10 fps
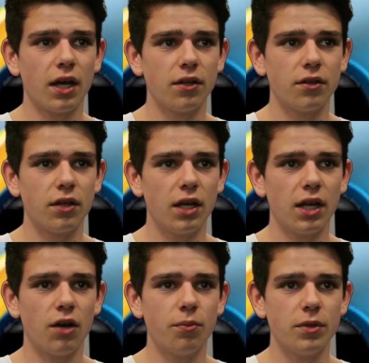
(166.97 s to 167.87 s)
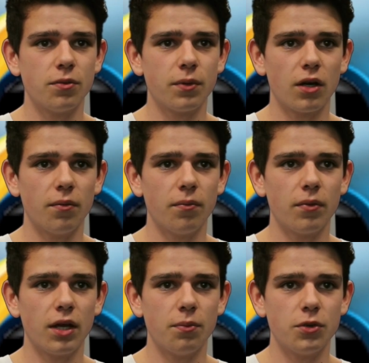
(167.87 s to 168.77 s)
and it allowed me to become
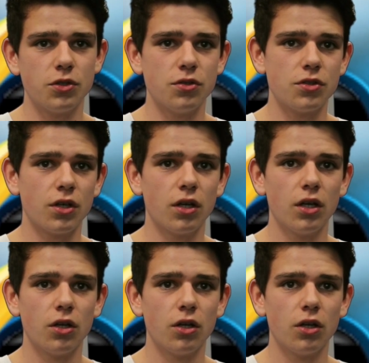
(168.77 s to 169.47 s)
a producer,